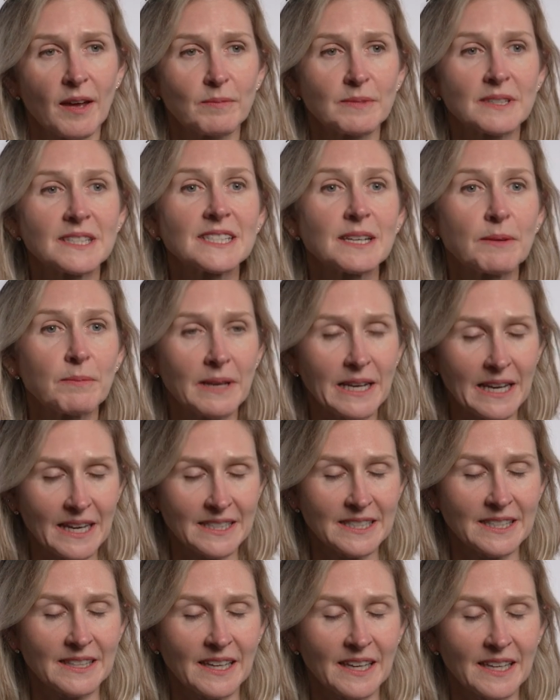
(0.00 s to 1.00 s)

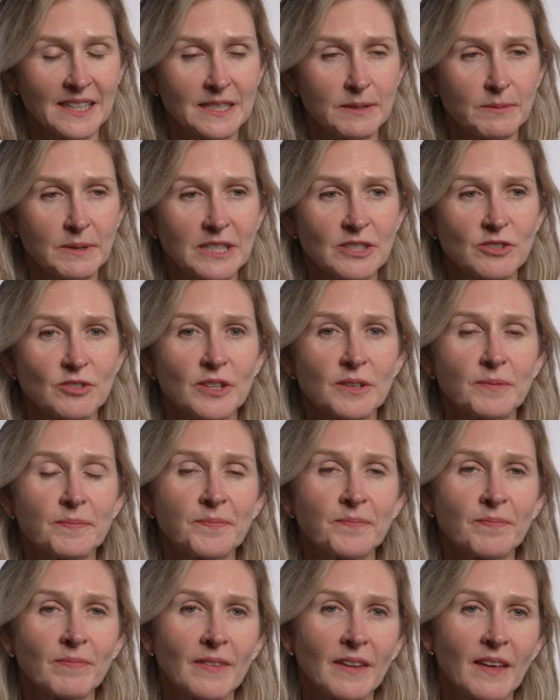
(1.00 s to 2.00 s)
stimulating that endometrium.
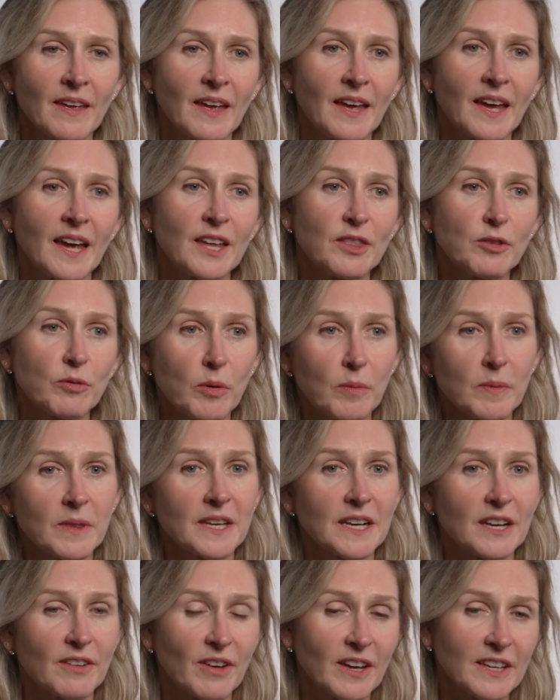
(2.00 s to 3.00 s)
In the women
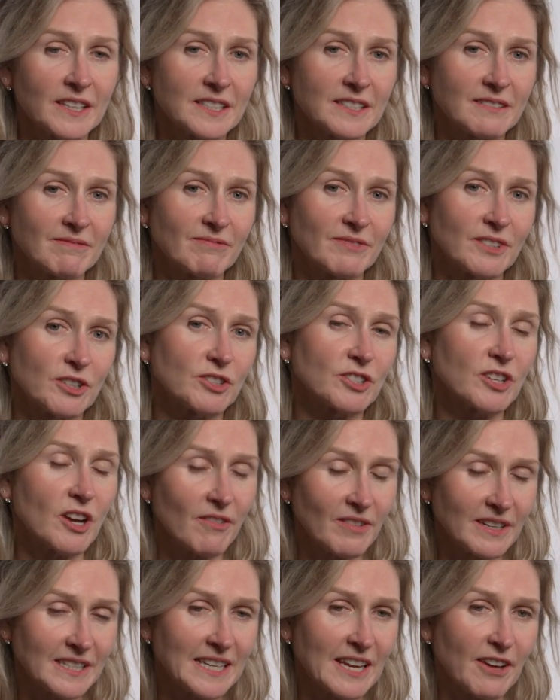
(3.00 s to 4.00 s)
that have had their
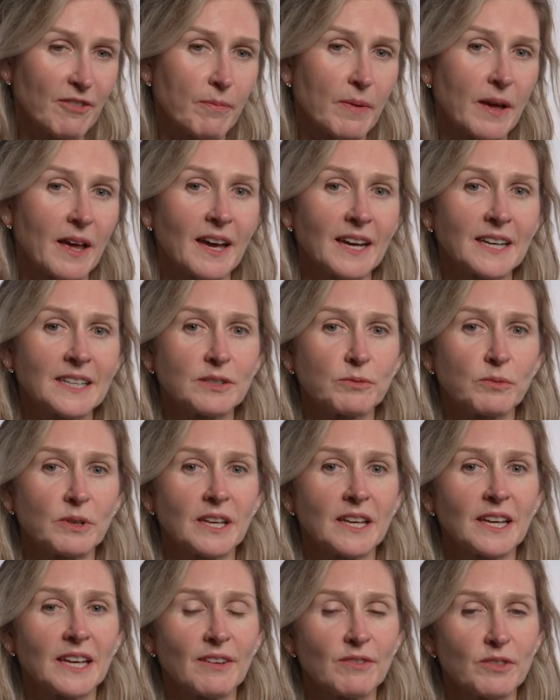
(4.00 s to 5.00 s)
cervix left behind, we
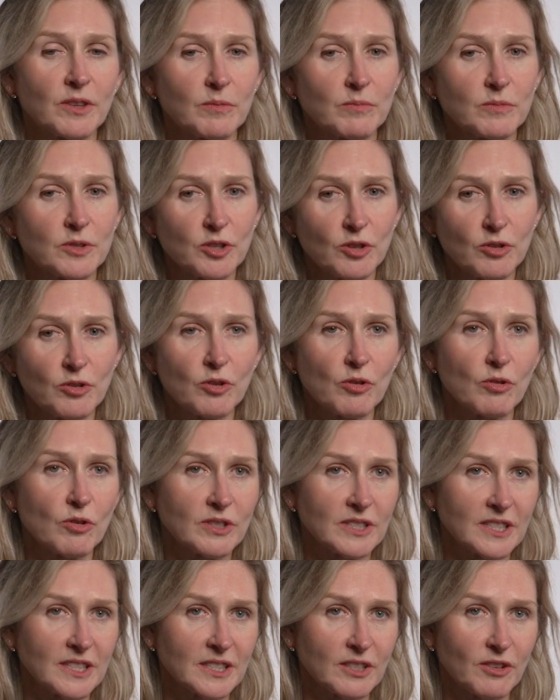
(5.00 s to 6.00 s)
can give them two
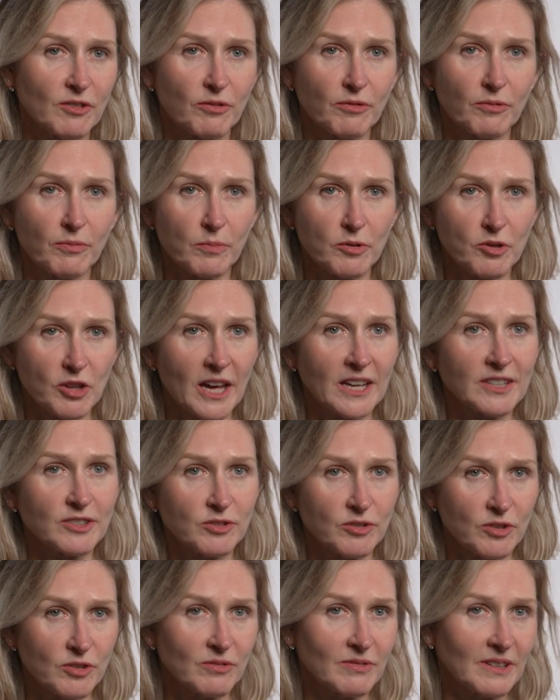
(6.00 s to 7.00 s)
courses of
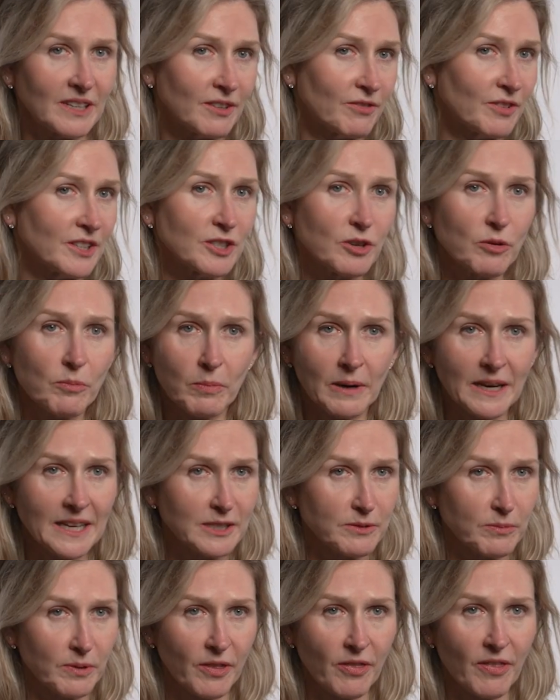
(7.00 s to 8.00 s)
progesterone. And if they don't
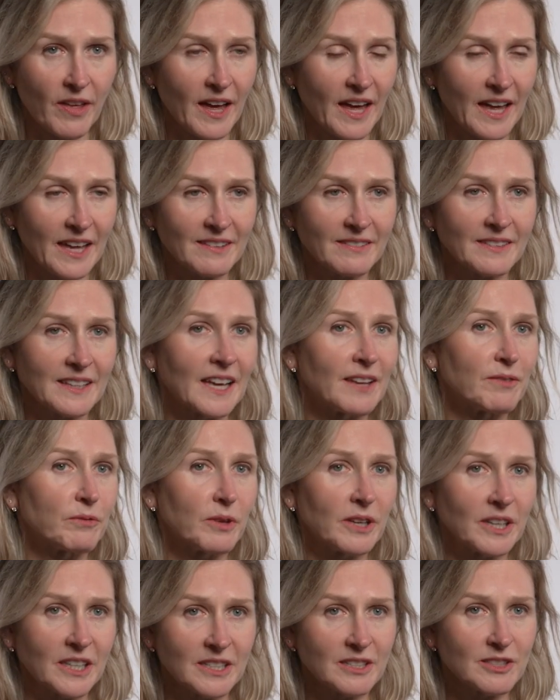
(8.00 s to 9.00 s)
bleed with that, then
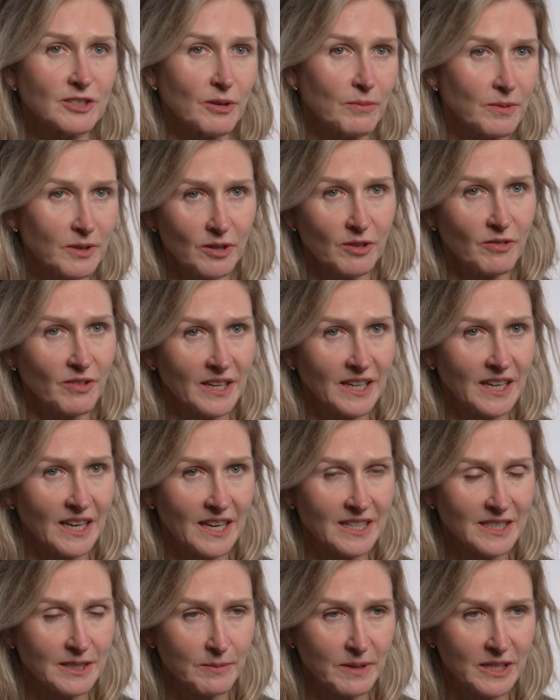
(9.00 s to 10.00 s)
we can assume they don't have any
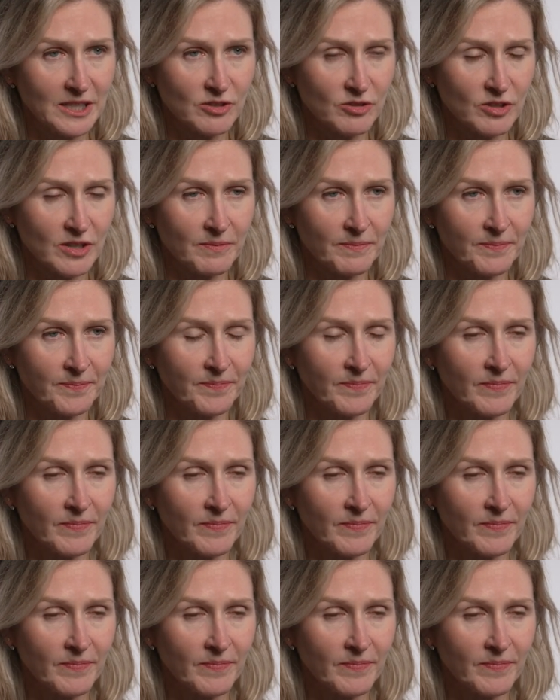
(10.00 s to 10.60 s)
endometrium.